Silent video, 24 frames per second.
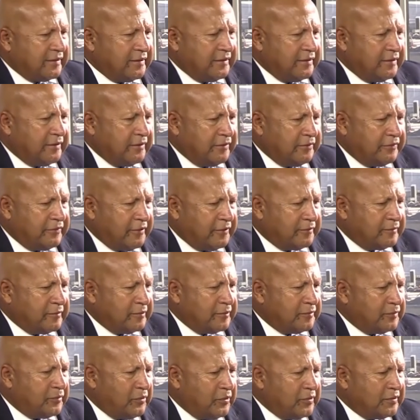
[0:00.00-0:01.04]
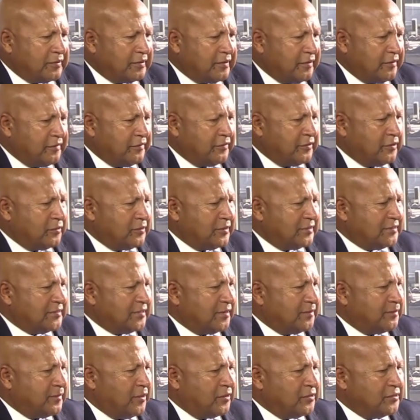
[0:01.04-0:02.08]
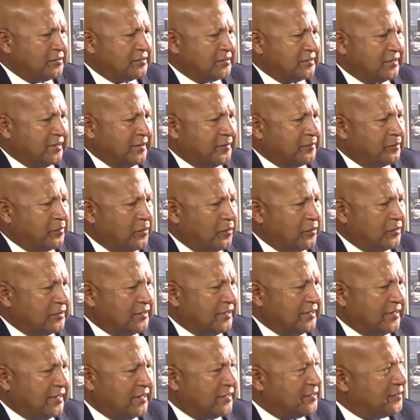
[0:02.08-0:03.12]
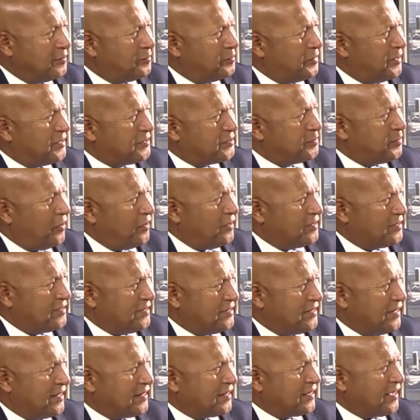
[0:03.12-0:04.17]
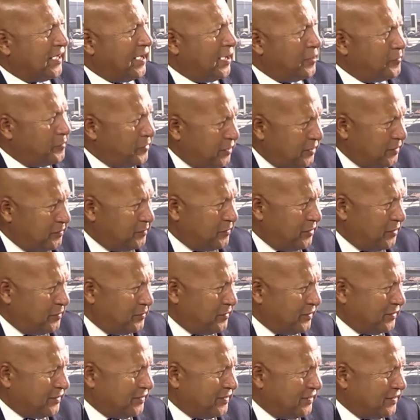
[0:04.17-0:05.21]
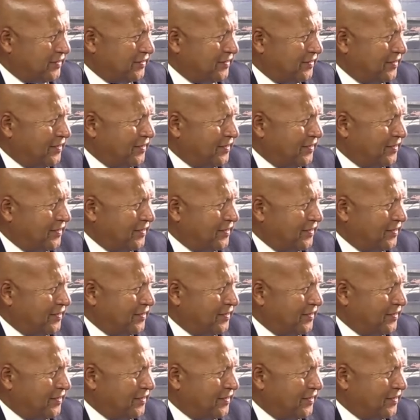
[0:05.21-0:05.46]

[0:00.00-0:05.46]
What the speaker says: know, from a point of view, is the most important and the best policy that can be implemented